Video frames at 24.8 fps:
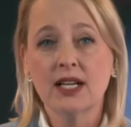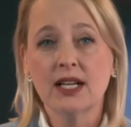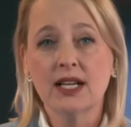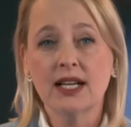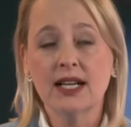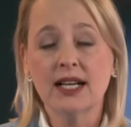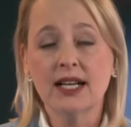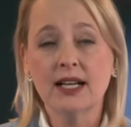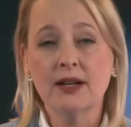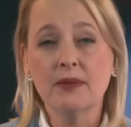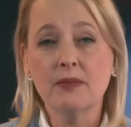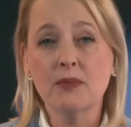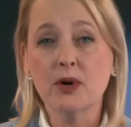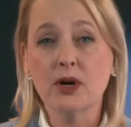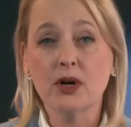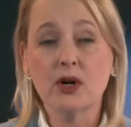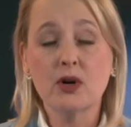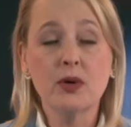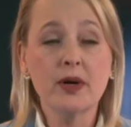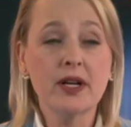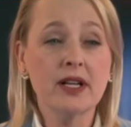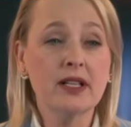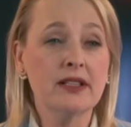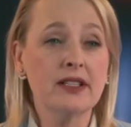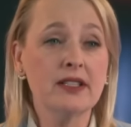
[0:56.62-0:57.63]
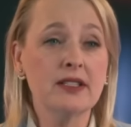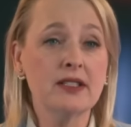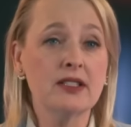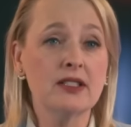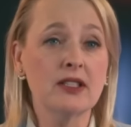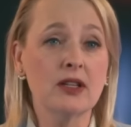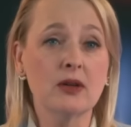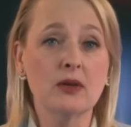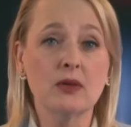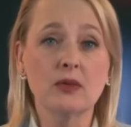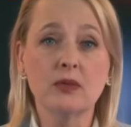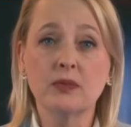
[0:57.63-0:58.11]
uh, more quickly.
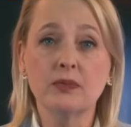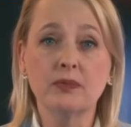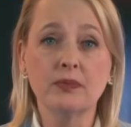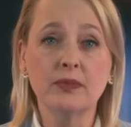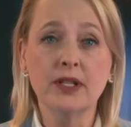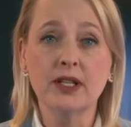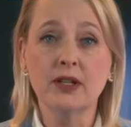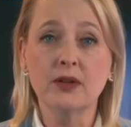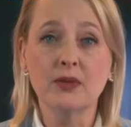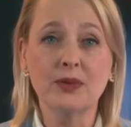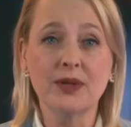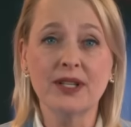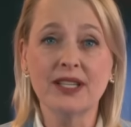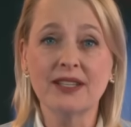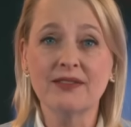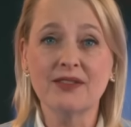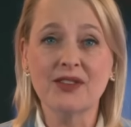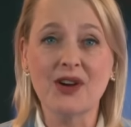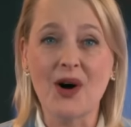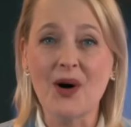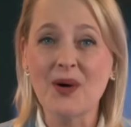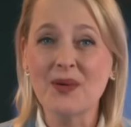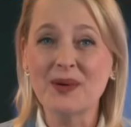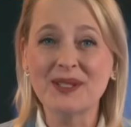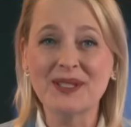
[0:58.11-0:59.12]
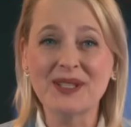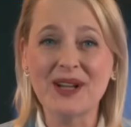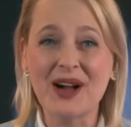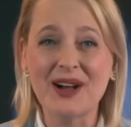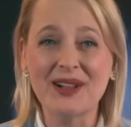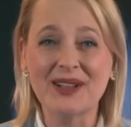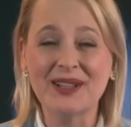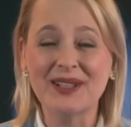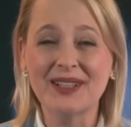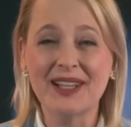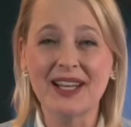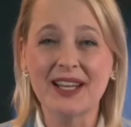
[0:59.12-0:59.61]
So, you know, we always
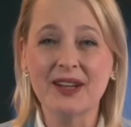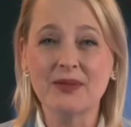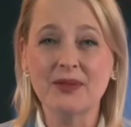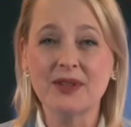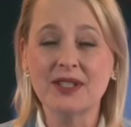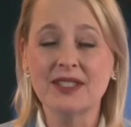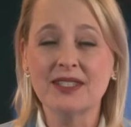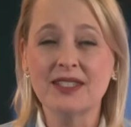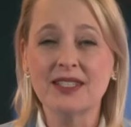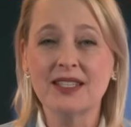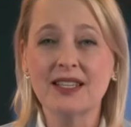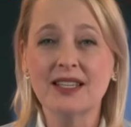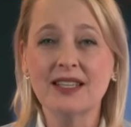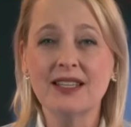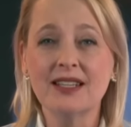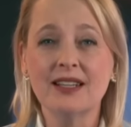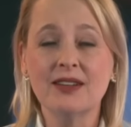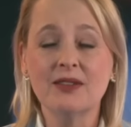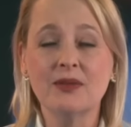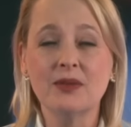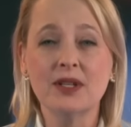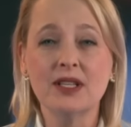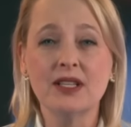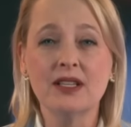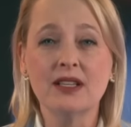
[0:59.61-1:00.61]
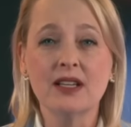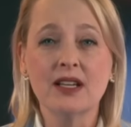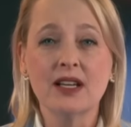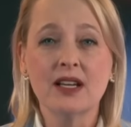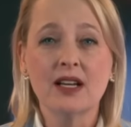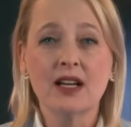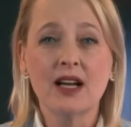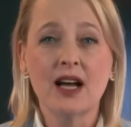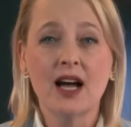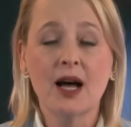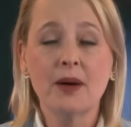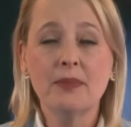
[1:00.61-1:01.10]
call it like we see it and we
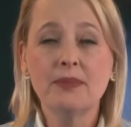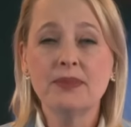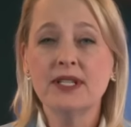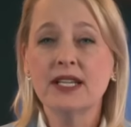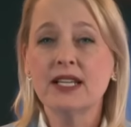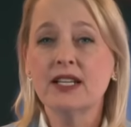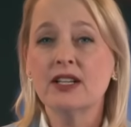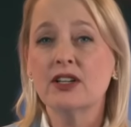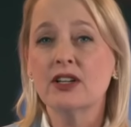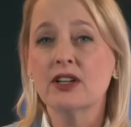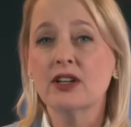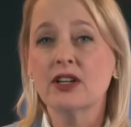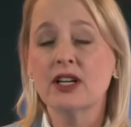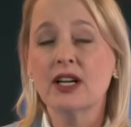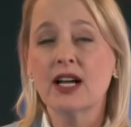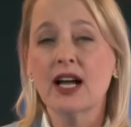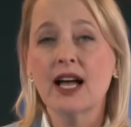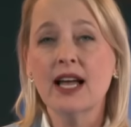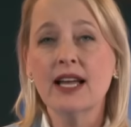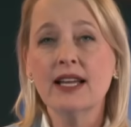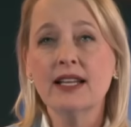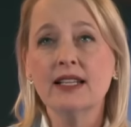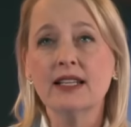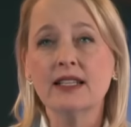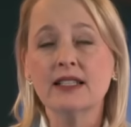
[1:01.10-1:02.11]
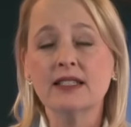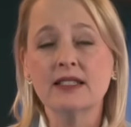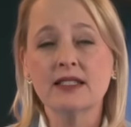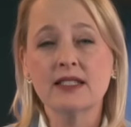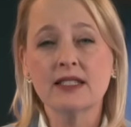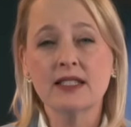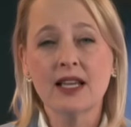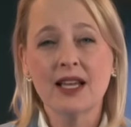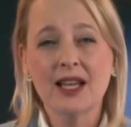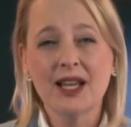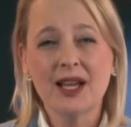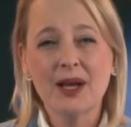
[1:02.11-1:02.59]
updated our
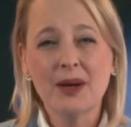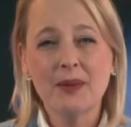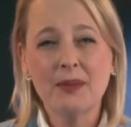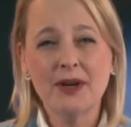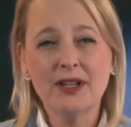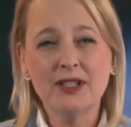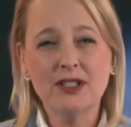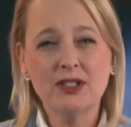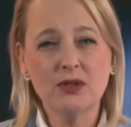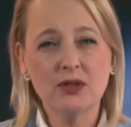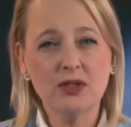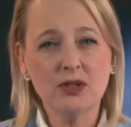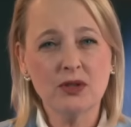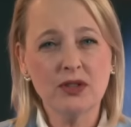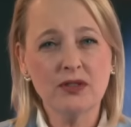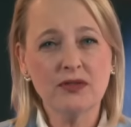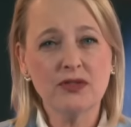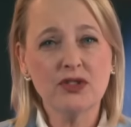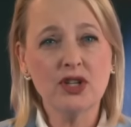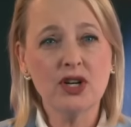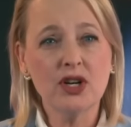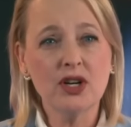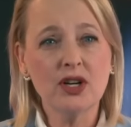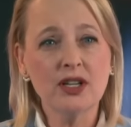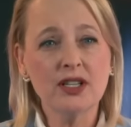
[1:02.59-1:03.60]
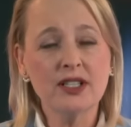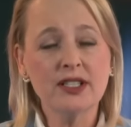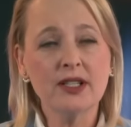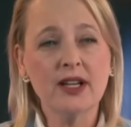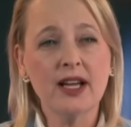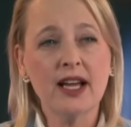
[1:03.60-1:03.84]
guidance. But as you sort of turn to